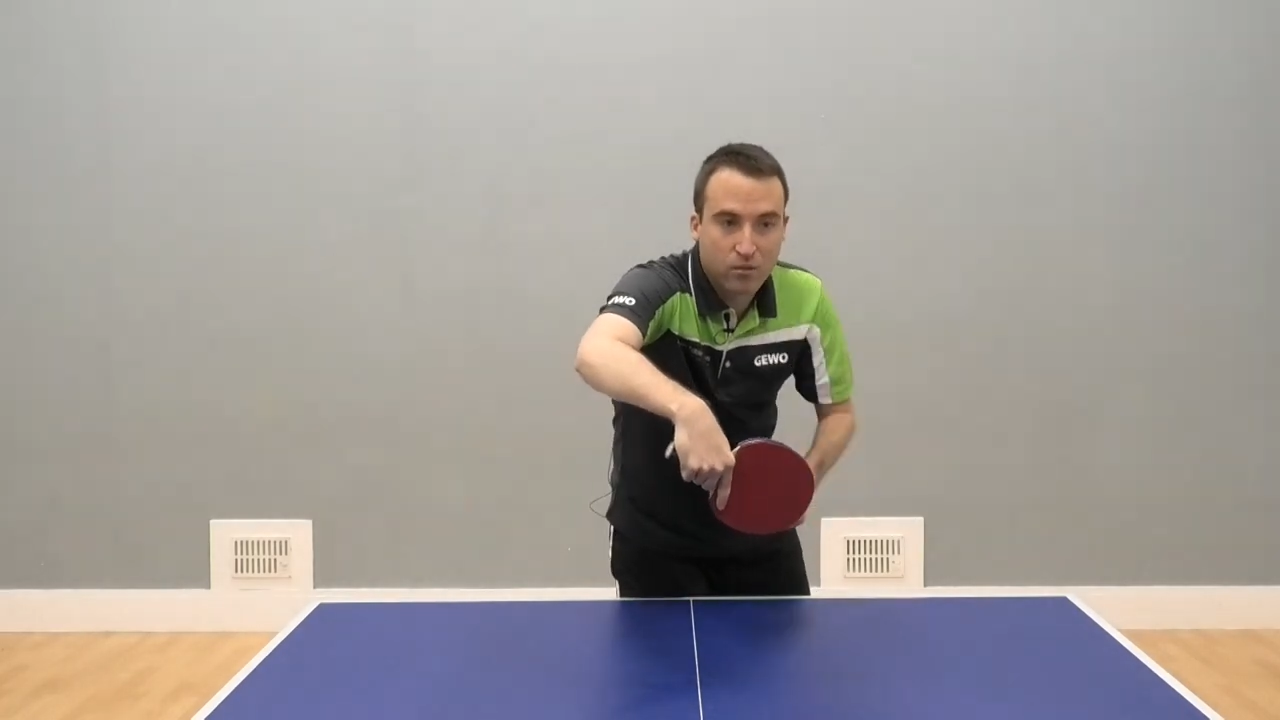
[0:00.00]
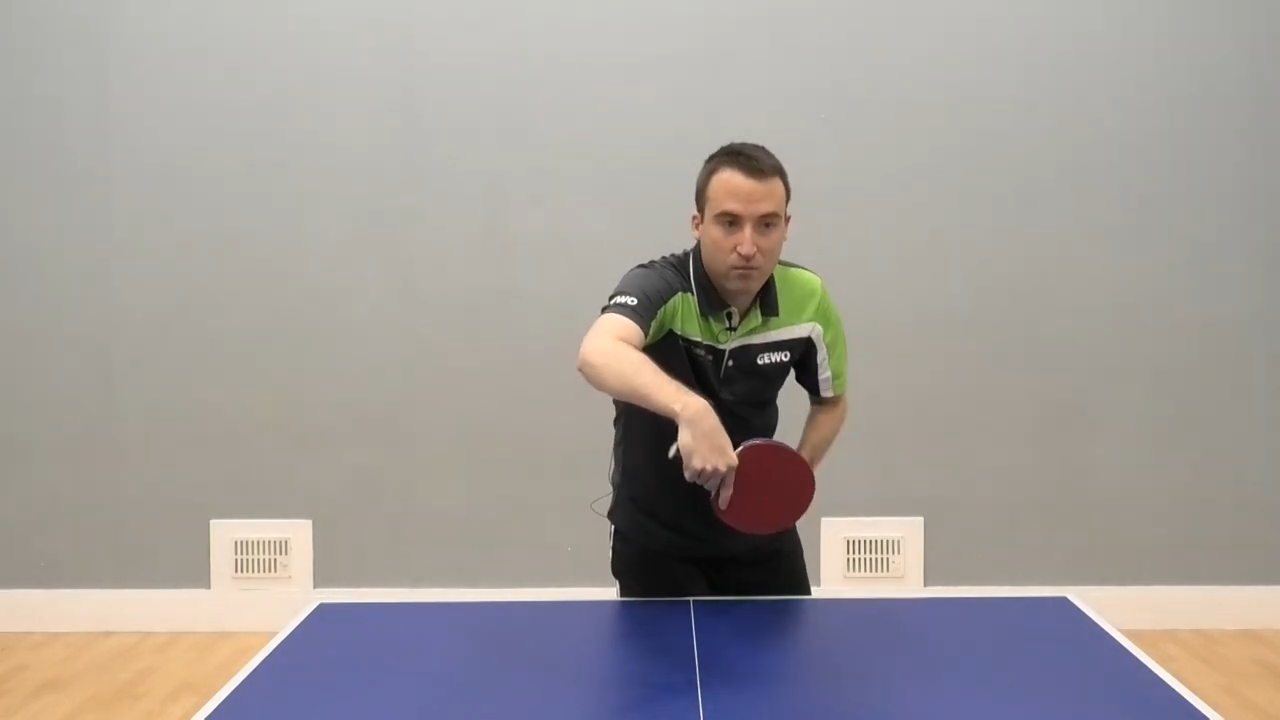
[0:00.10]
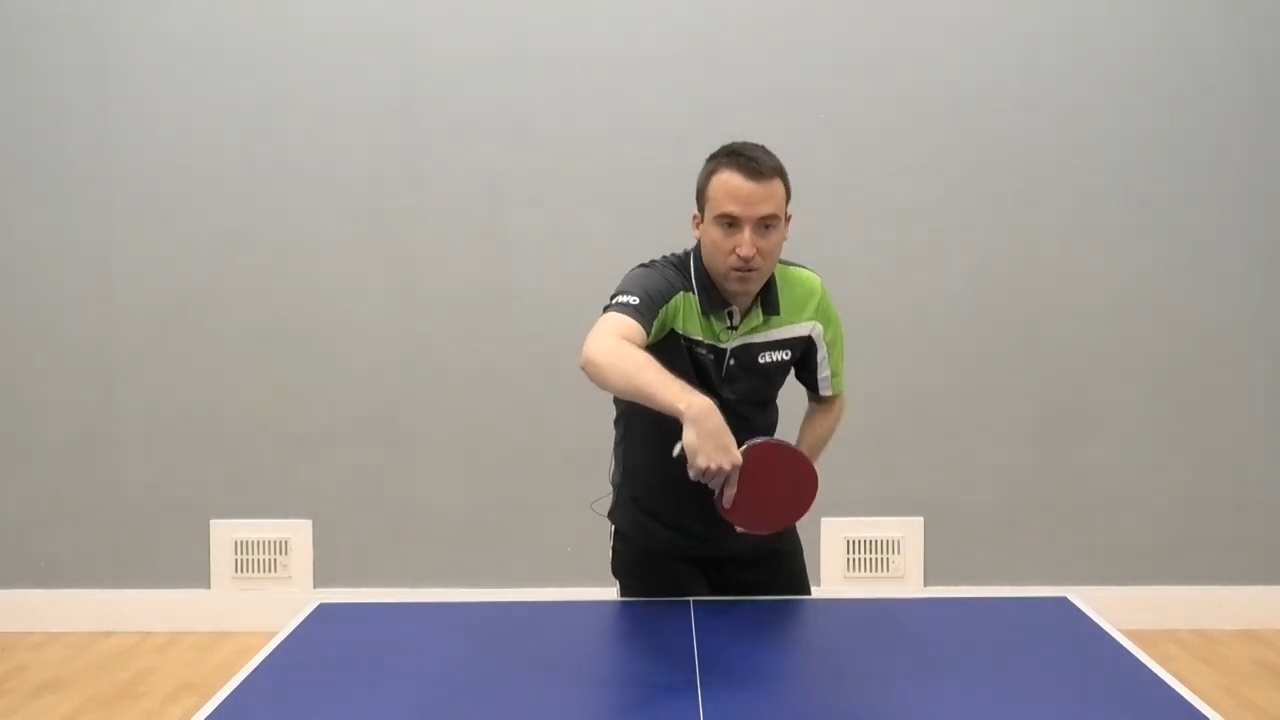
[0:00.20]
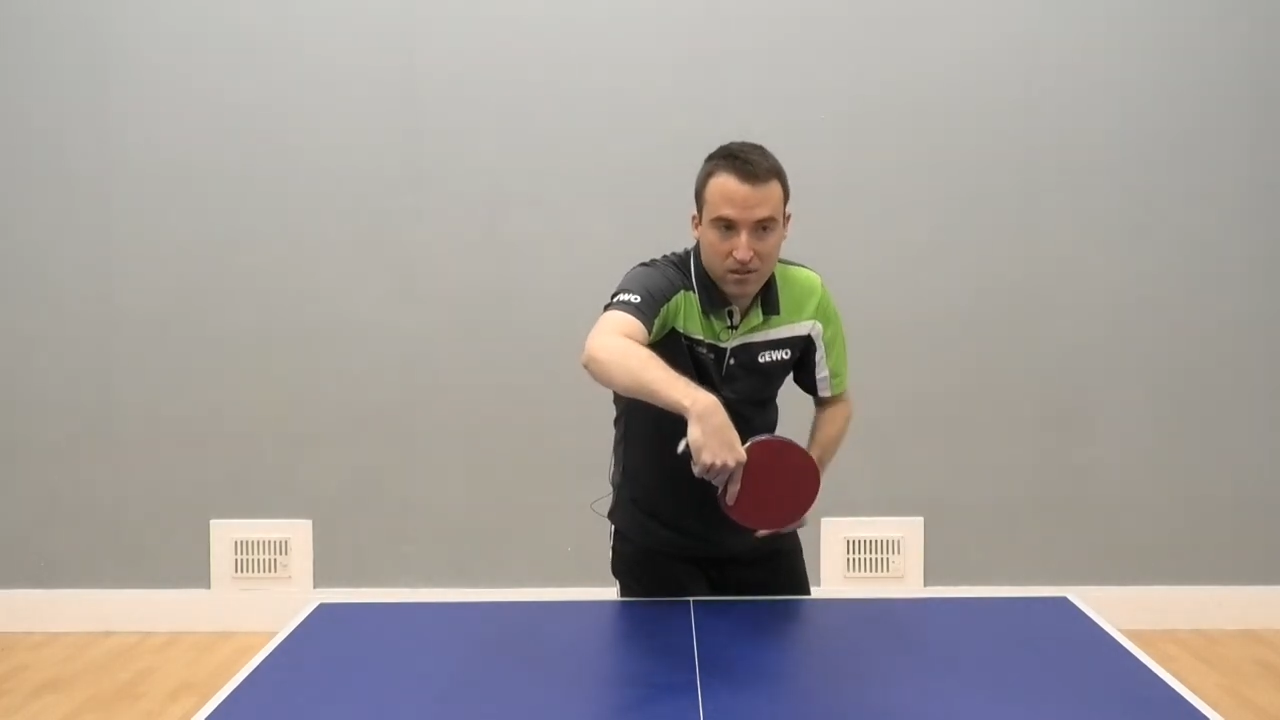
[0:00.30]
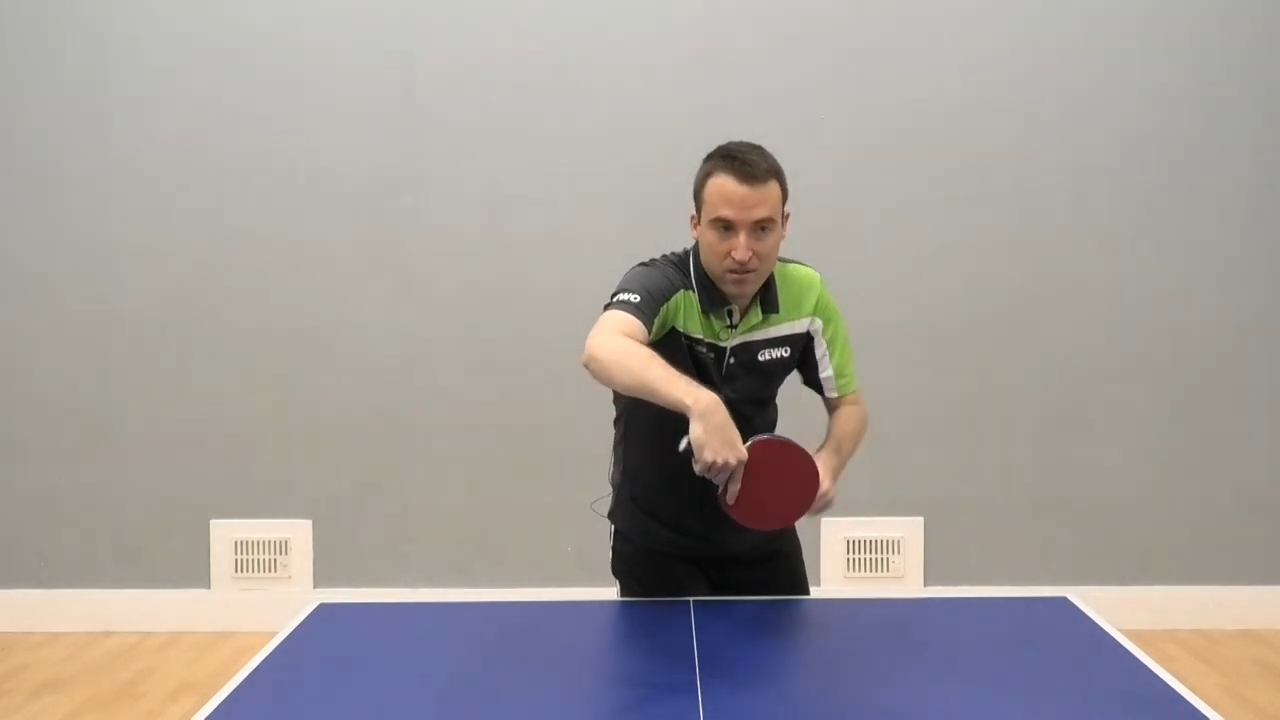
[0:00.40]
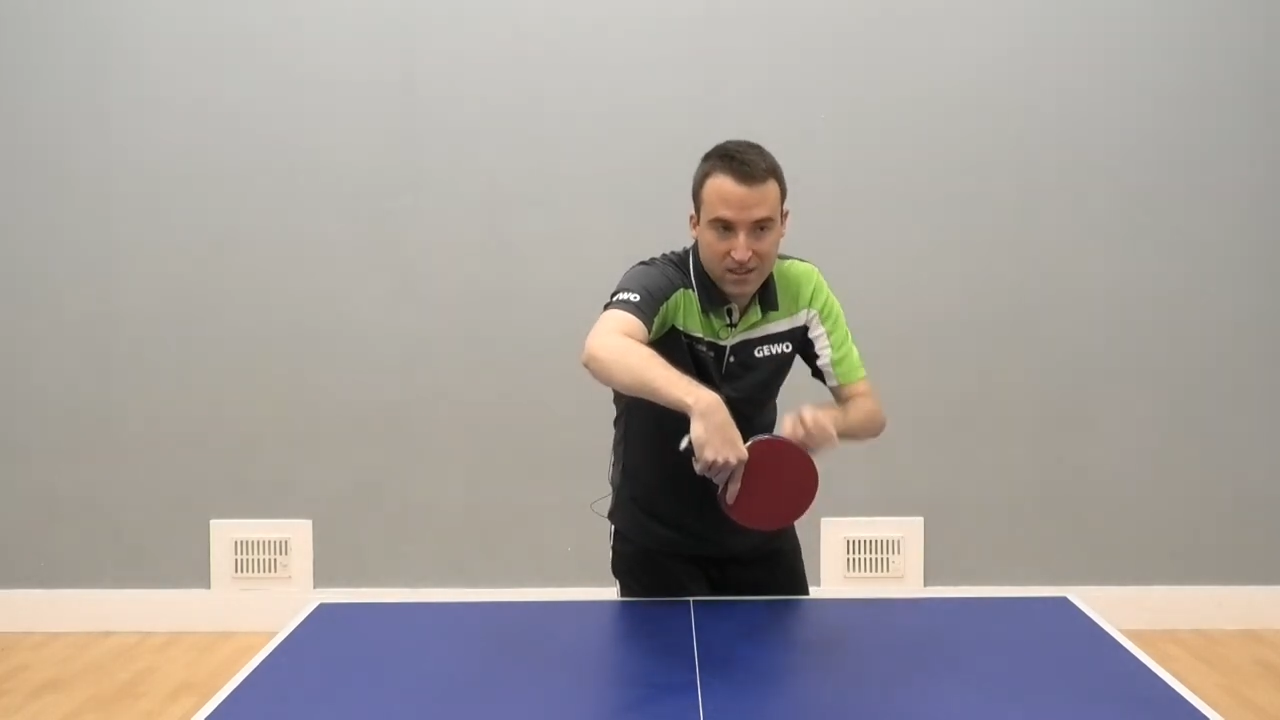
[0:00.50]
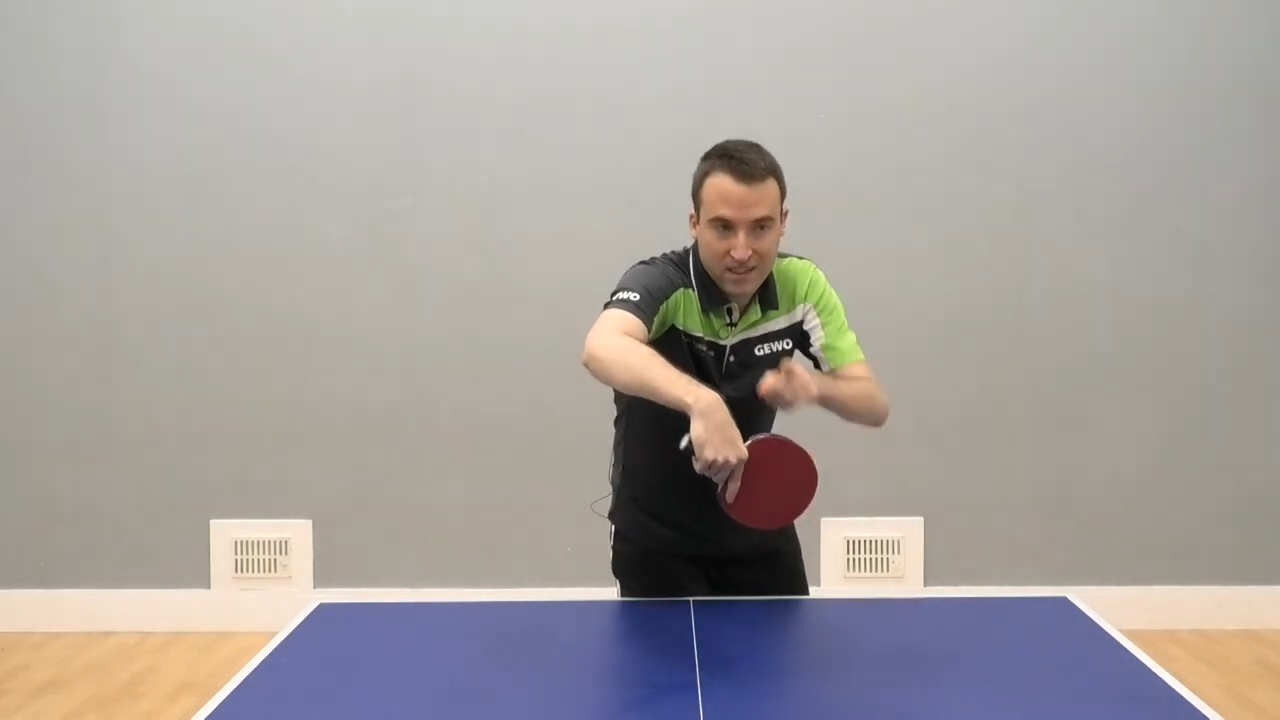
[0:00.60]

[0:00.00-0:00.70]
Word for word: towards